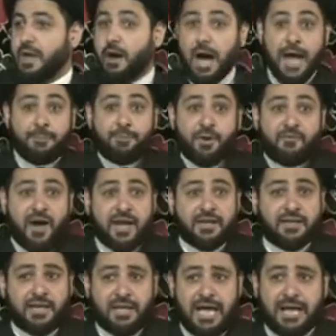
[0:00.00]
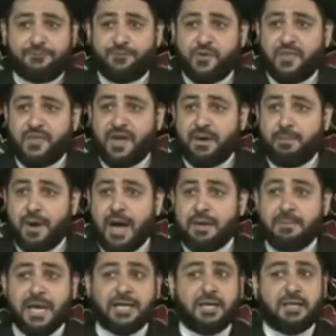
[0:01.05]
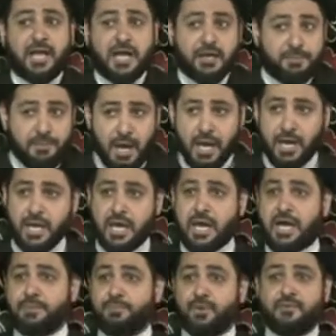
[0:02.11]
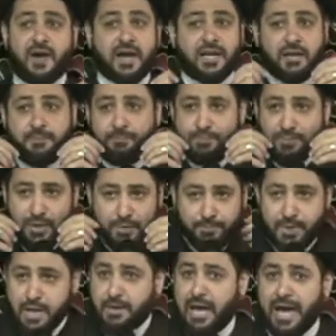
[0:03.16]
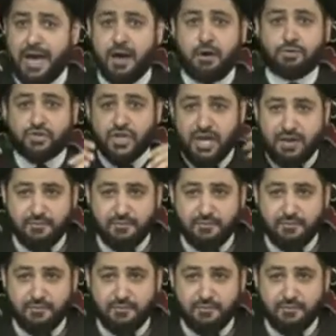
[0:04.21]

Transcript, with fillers: I provided a lot for them. I made a lot of money and provided a big, house and